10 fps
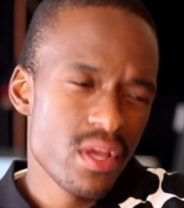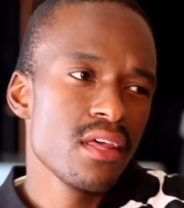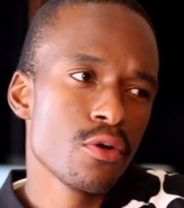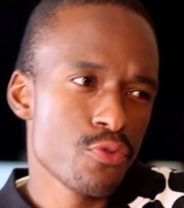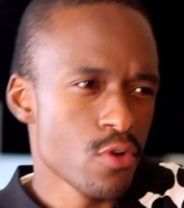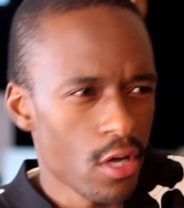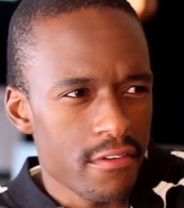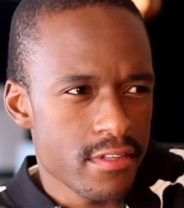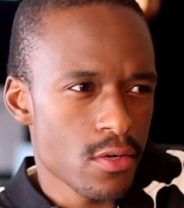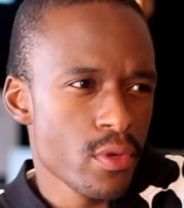we heal through
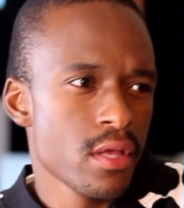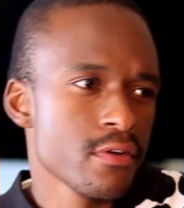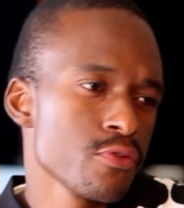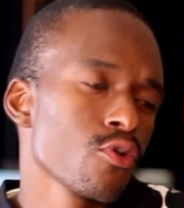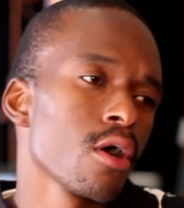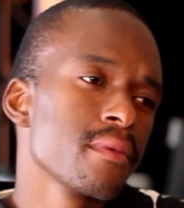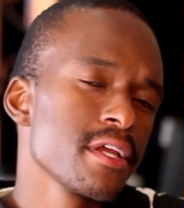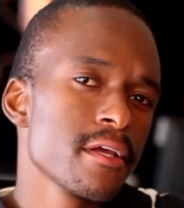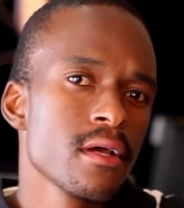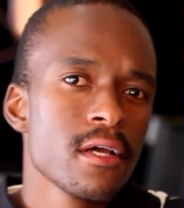laughter, we heal through mm. comedy.